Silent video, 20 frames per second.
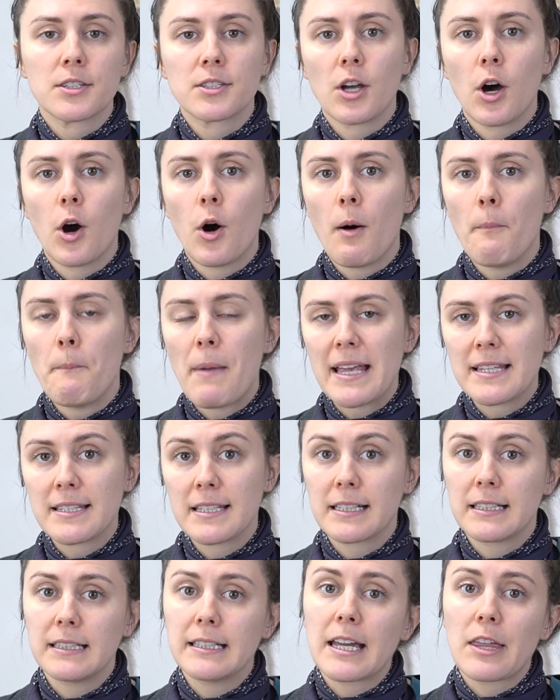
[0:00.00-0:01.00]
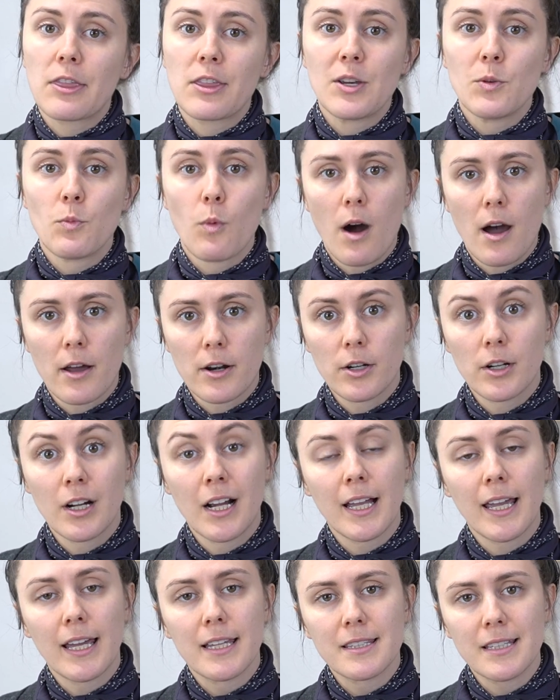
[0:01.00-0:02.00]
So basically the
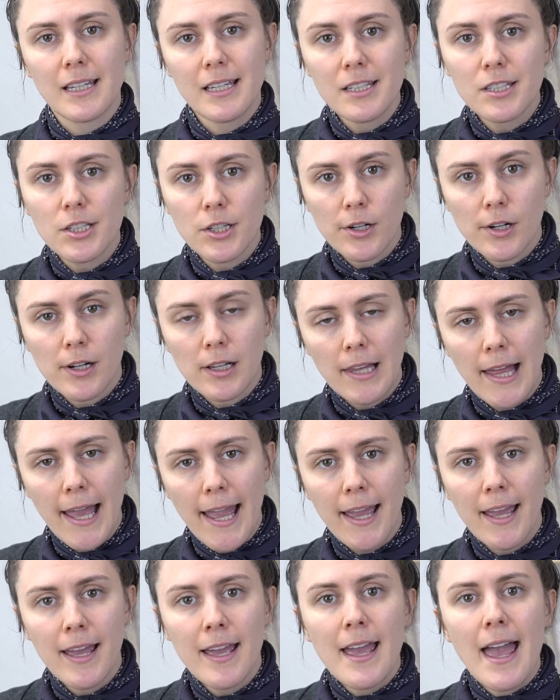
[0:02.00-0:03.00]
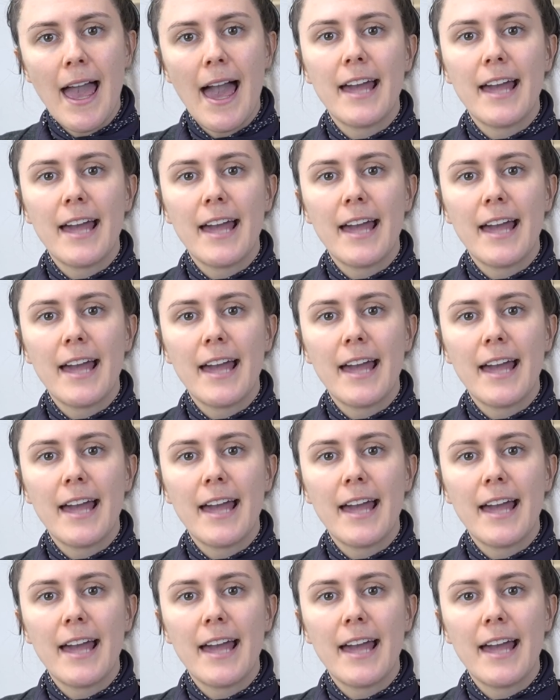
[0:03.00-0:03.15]
water gets into your clay